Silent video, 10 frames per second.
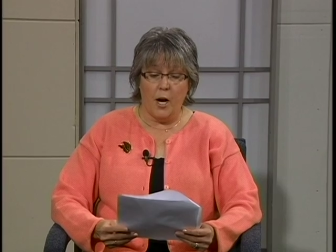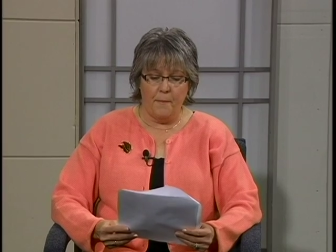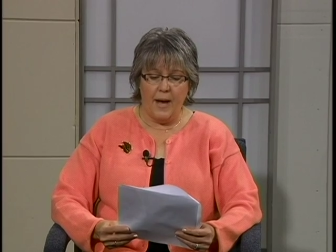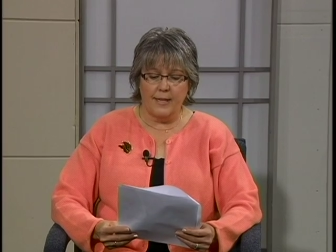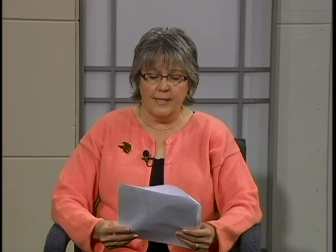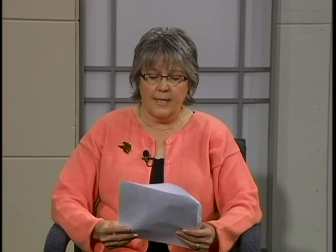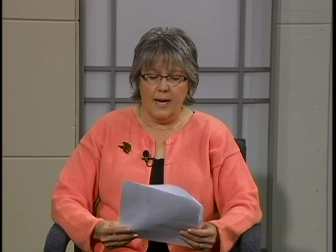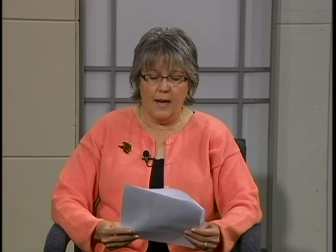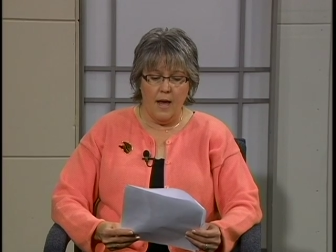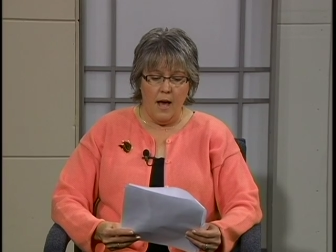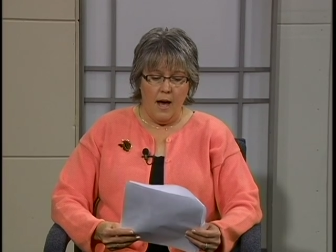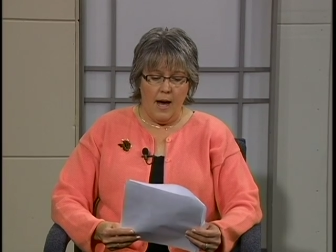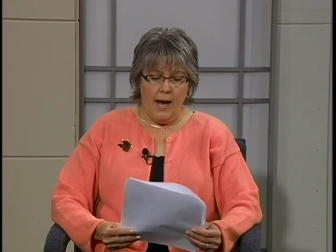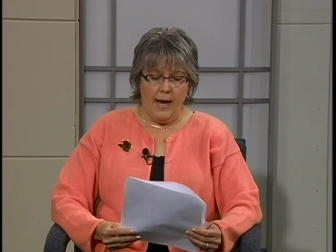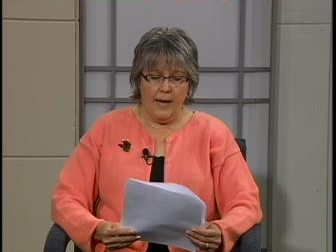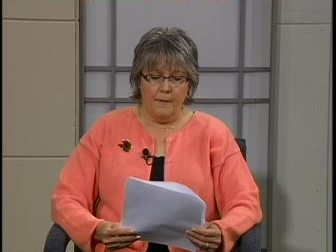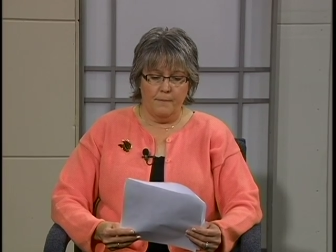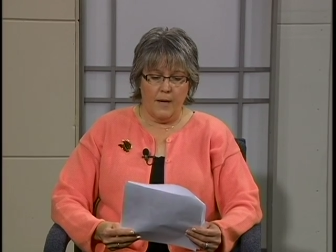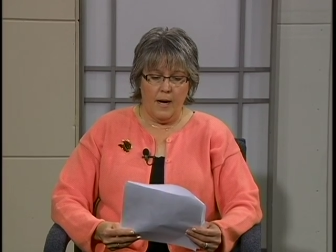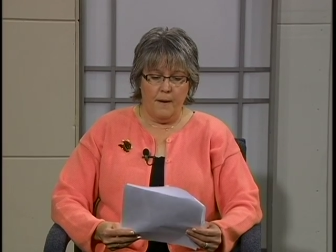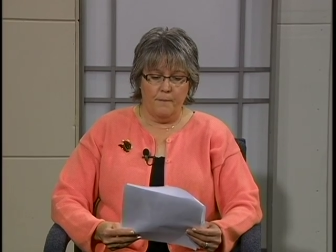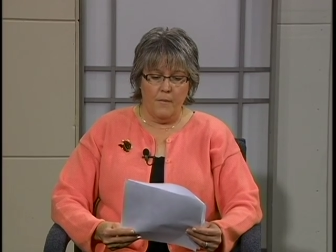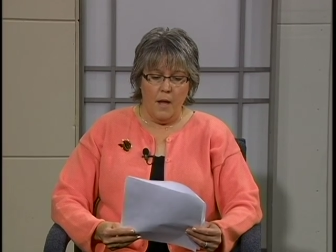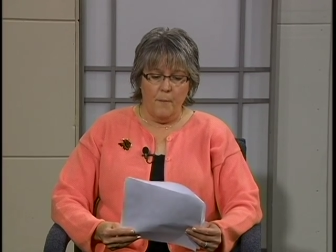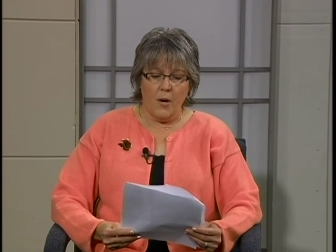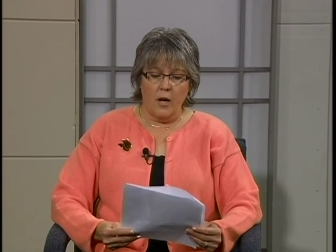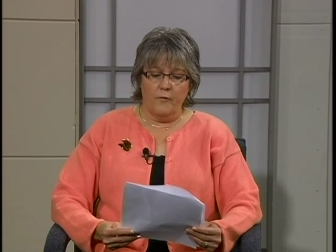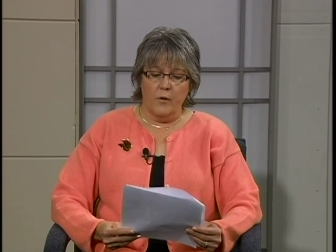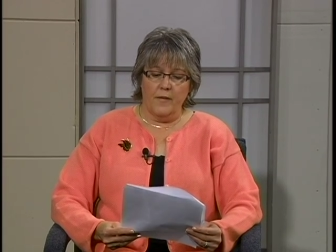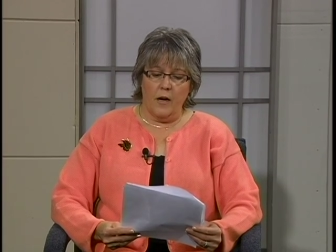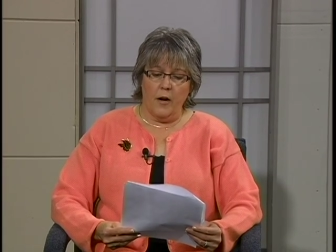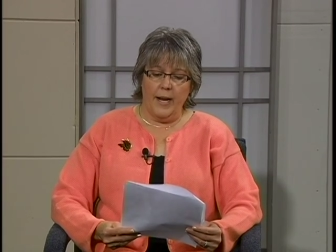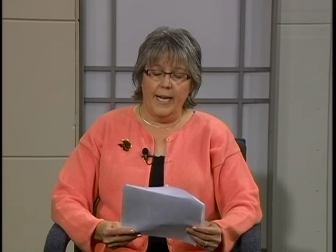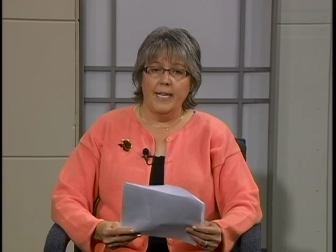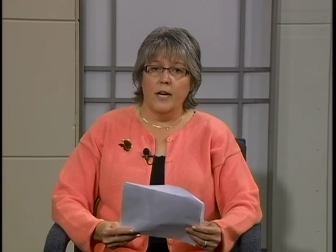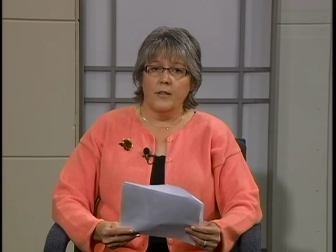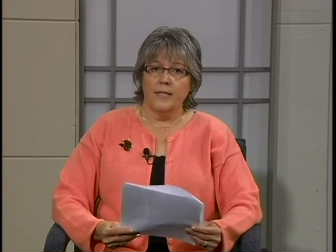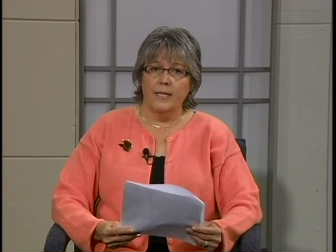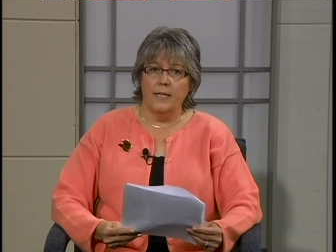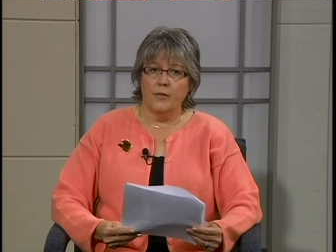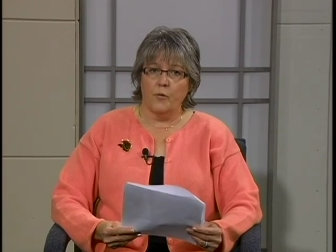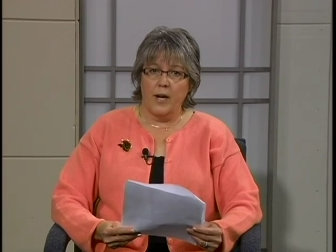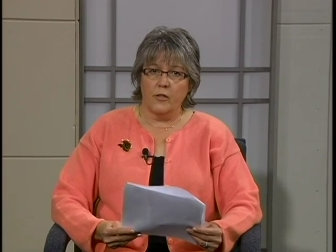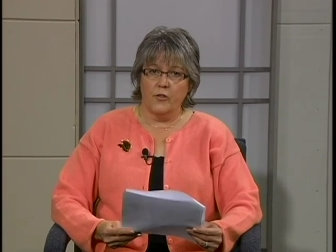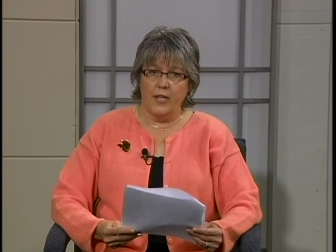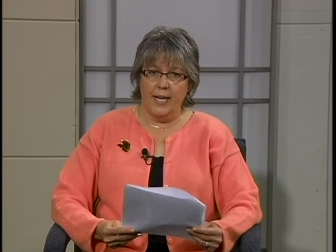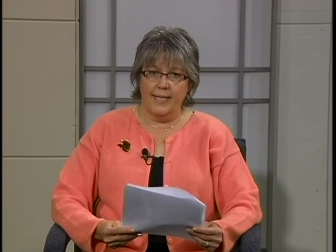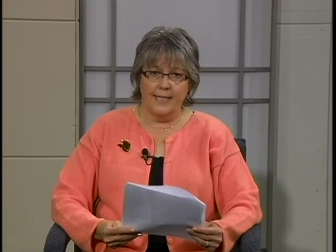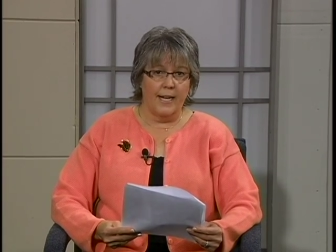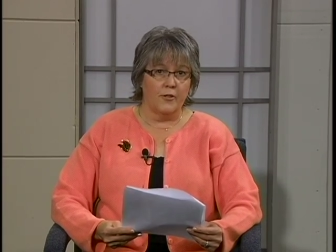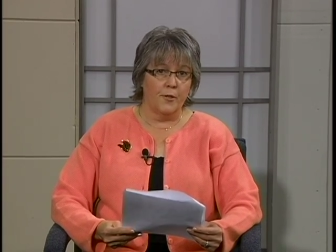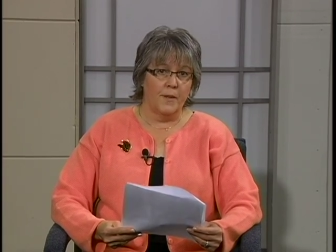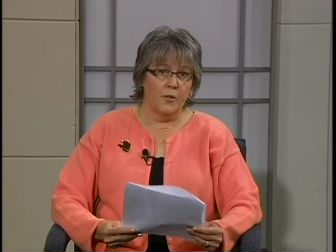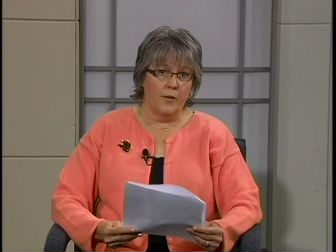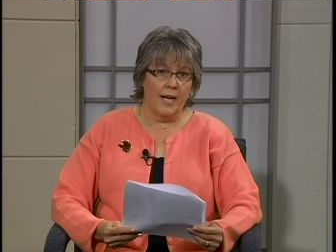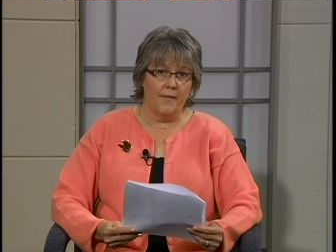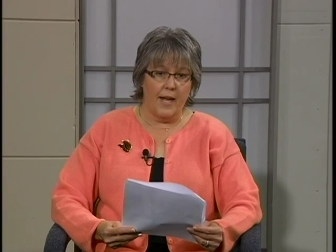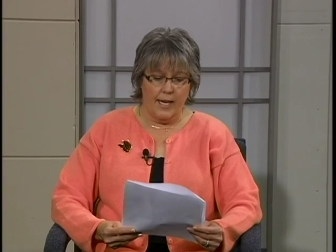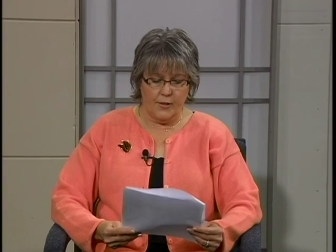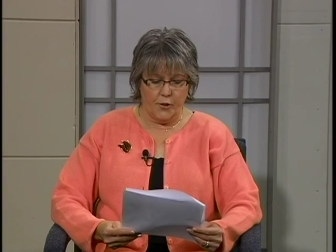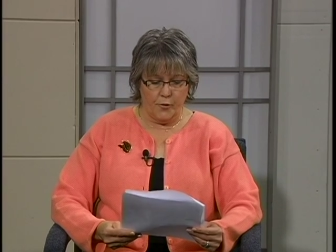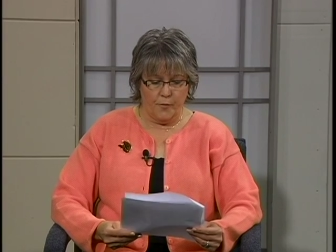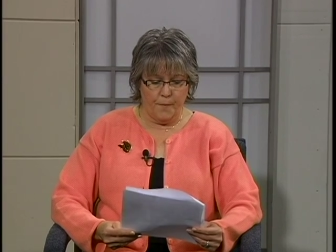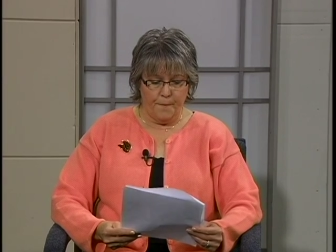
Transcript: best, and I am proud of what our ADRC Director Janet Zander's been doing on that issue.